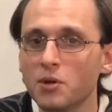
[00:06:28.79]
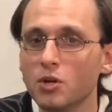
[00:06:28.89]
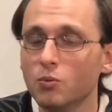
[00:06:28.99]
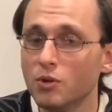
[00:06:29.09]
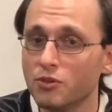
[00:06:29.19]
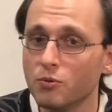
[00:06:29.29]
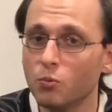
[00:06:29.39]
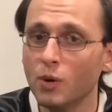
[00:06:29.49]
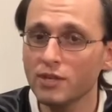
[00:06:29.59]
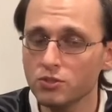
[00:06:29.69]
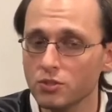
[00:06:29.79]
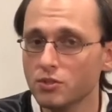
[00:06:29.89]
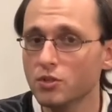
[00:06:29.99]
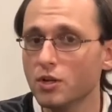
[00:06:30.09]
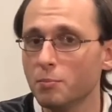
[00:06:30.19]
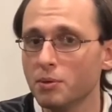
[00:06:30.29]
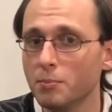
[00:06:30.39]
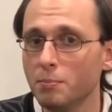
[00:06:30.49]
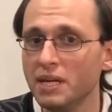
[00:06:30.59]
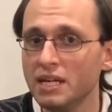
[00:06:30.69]
with Western Europe
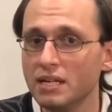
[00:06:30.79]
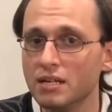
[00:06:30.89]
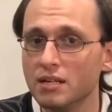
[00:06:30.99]
being